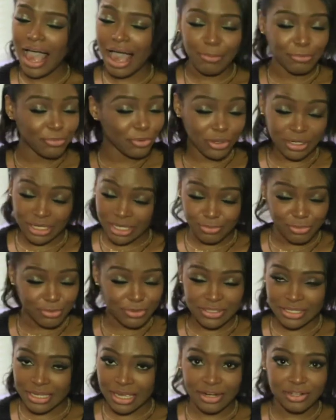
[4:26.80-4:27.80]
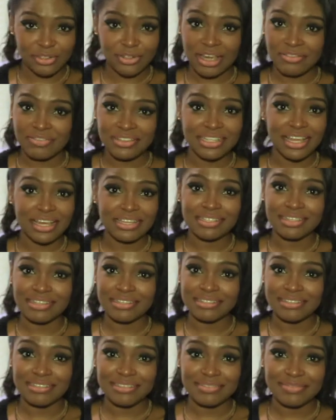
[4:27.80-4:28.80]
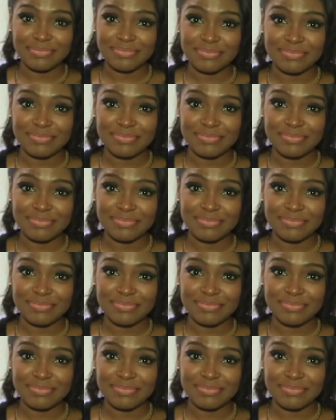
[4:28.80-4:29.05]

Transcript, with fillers: I'm not able to get a driver's license.